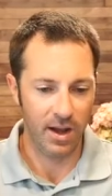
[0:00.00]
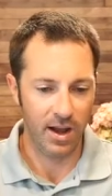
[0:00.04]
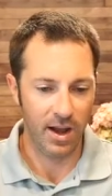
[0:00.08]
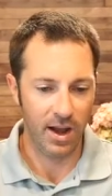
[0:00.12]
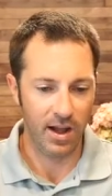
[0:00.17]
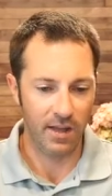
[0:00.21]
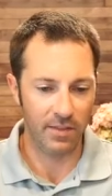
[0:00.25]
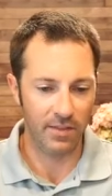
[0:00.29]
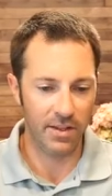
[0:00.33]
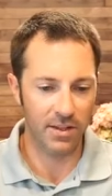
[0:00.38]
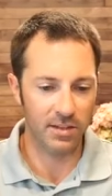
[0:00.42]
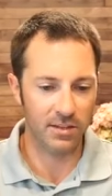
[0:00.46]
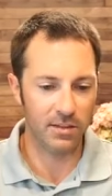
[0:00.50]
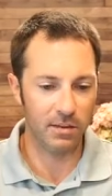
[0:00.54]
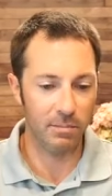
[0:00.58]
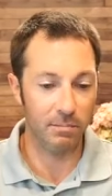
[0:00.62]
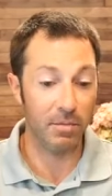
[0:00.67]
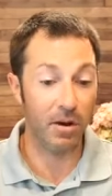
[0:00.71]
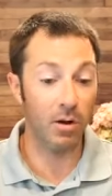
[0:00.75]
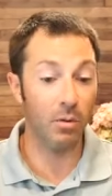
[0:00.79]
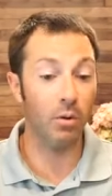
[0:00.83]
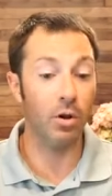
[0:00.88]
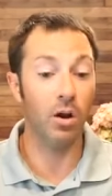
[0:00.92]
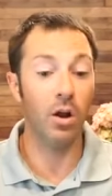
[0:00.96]
and then some
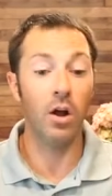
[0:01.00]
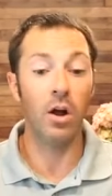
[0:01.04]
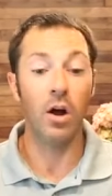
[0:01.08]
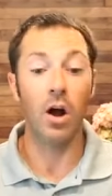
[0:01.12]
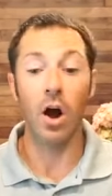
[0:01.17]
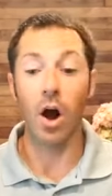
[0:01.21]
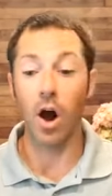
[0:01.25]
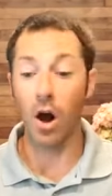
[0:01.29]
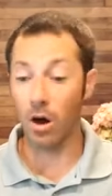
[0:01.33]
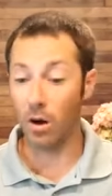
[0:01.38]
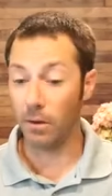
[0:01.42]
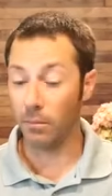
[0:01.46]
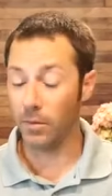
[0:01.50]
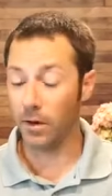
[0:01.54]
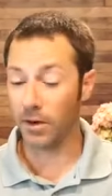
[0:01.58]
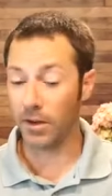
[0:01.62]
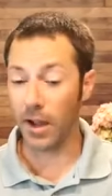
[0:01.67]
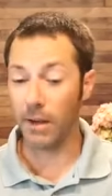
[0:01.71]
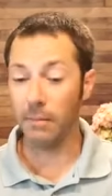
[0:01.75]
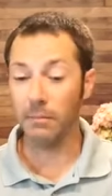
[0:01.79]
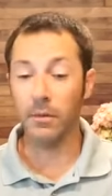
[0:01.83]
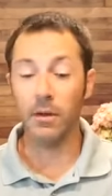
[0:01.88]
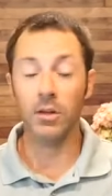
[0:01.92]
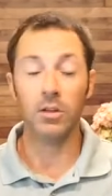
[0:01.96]
bare wood. Oh,
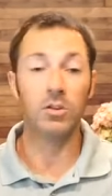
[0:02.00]
okay.